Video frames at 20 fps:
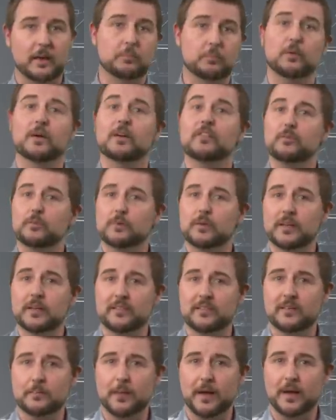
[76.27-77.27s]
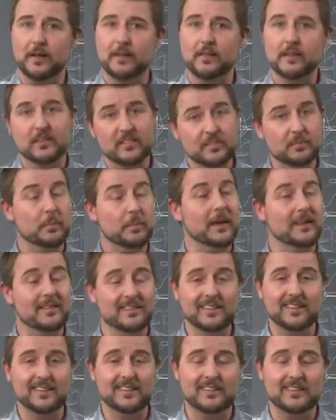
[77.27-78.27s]
a press release about this,
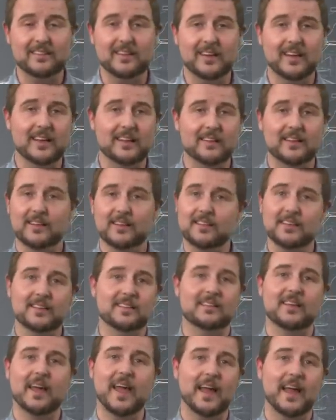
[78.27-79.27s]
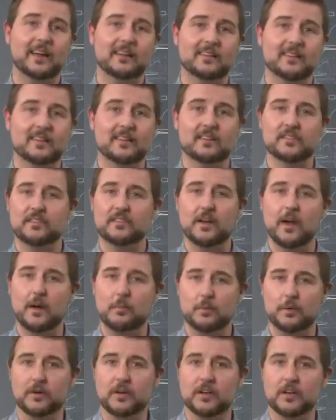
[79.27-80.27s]
basically saying that the attack didn't
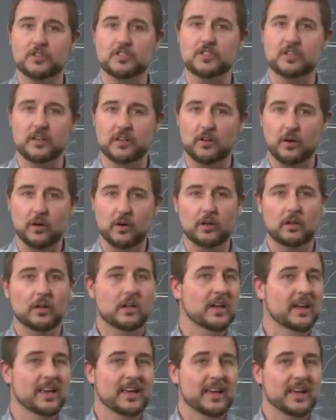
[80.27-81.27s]
stop production at all.